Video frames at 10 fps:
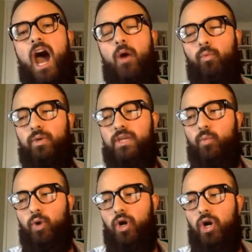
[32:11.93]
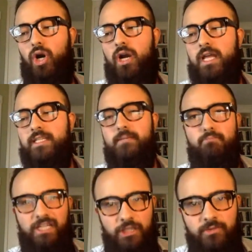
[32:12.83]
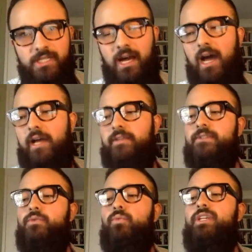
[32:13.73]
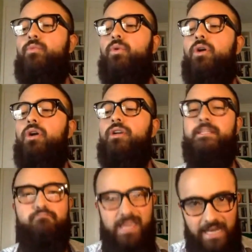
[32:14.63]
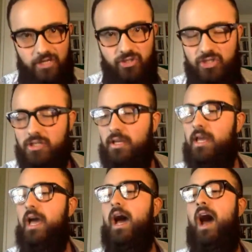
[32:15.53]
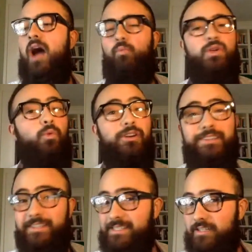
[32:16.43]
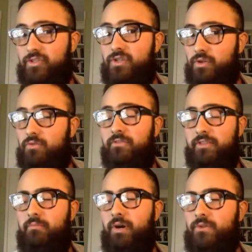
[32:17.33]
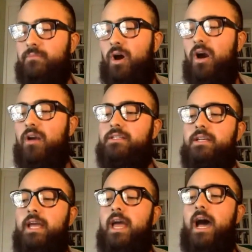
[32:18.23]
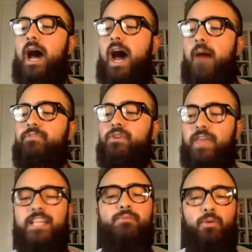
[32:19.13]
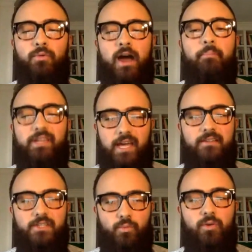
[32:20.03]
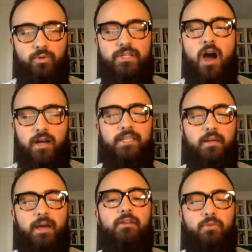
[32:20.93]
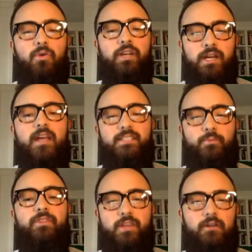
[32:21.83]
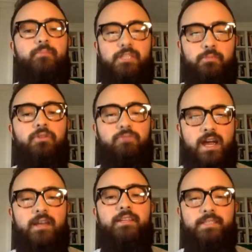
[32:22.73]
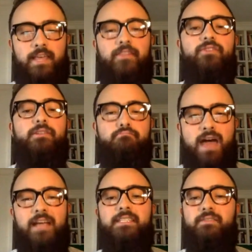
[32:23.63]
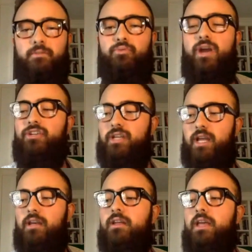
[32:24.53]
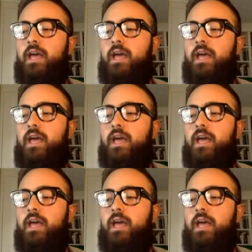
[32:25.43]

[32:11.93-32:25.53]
we were diminutized, we were diminished, we weren't listened to for the most part. So that's what we're up against when we're talking about organizing with young people, right? Is that there's a massive oppression